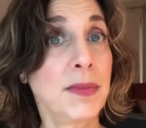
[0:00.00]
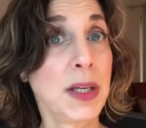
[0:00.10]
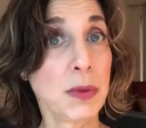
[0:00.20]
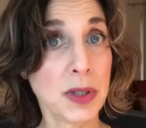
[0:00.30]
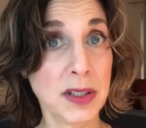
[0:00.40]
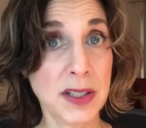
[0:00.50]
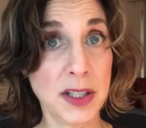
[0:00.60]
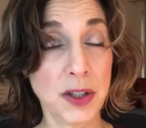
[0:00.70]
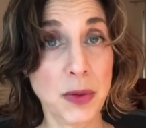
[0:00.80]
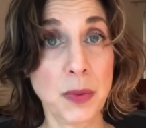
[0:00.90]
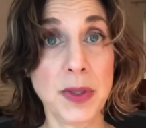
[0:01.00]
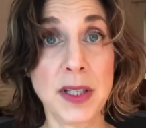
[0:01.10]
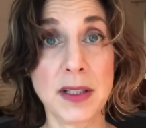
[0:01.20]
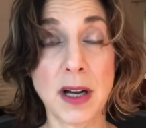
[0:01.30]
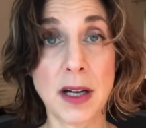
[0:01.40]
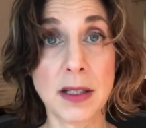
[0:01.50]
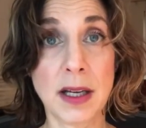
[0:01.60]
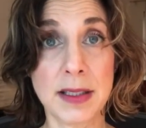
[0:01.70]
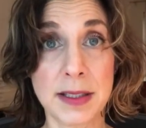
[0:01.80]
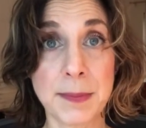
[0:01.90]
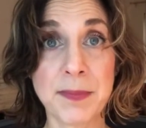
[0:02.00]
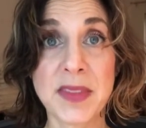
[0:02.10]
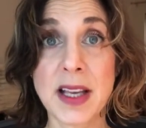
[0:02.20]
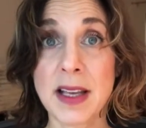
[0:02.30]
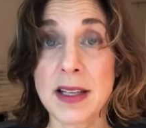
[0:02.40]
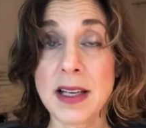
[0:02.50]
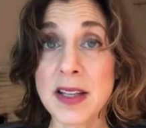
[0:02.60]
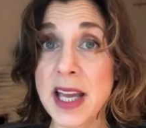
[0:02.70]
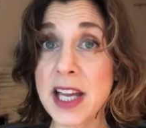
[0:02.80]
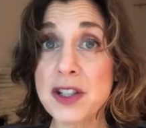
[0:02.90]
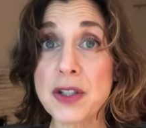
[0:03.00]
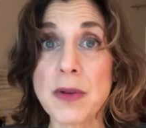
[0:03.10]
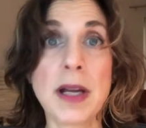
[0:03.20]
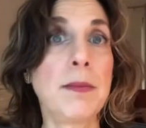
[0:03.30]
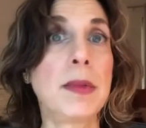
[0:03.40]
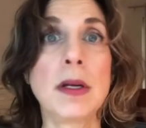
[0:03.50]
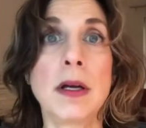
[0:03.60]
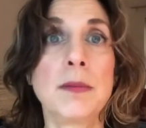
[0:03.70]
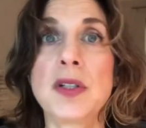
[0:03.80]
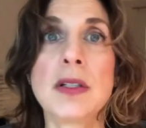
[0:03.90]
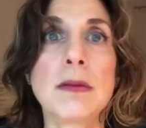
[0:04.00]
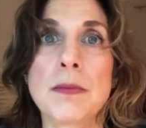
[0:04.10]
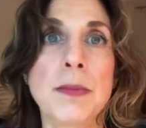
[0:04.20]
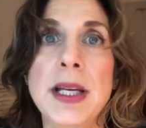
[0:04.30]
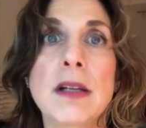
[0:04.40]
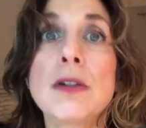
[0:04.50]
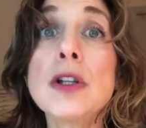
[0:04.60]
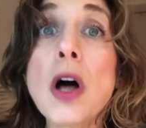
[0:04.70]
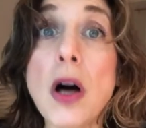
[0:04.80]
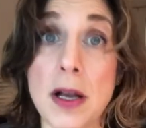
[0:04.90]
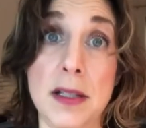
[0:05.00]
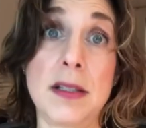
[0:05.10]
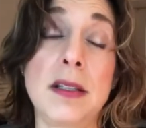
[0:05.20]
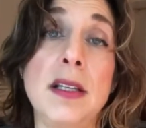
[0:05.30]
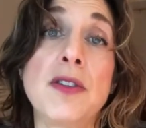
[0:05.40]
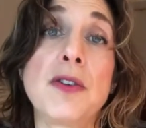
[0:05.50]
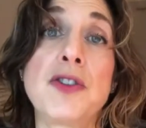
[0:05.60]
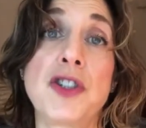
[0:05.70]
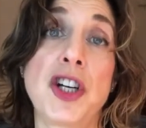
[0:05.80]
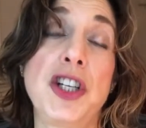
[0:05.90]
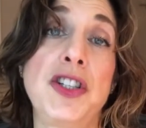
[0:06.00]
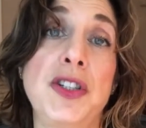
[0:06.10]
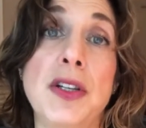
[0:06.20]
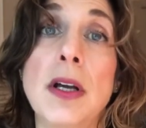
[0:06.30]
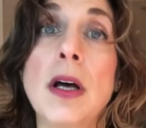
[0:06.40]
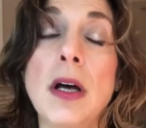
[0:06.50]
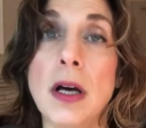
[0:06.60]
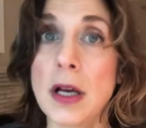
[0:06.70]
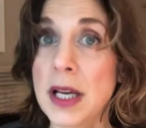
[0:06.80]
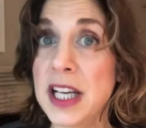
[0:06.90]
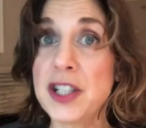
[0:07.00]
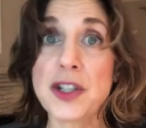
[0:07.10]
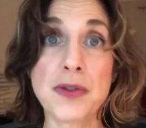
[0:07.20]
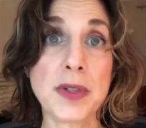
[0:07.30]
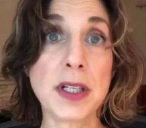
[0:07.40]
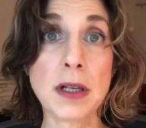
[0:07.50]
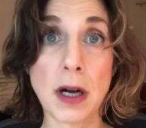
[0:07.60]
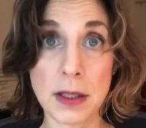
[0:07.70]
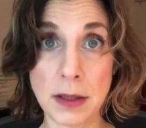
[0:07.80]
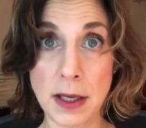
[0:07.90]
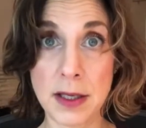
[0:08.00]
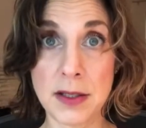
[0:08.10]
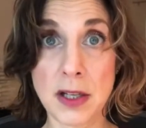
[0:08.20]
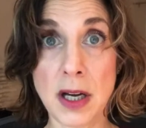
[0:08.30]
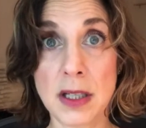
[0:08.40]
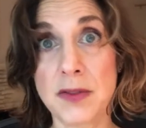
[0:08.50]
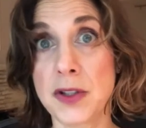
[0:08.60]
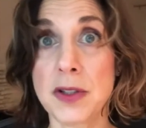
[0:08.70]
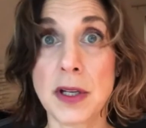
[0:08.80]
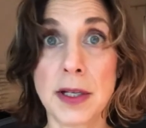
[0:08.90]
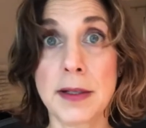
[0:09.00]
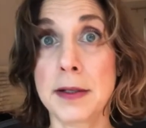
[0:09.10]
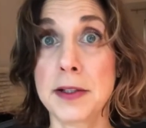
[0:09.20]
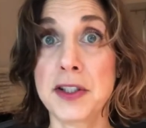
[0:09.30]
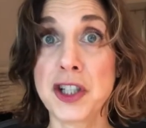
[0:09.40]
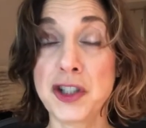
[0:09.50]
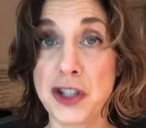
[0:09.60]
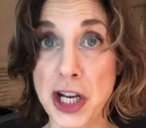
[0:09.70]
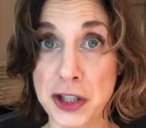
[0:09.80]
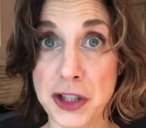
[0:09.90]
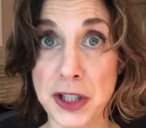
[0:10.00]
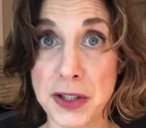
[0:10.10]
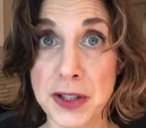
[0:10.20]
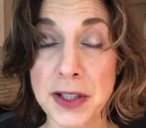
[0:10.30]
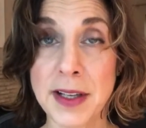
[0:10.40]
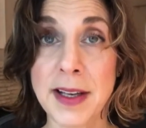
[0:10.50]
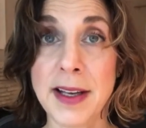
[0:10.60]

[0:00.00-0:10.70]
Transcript: they will continue with these guidelines. Now, the ASRM doesn't make laws. These are just industry guidelines, kind of just like suggestions.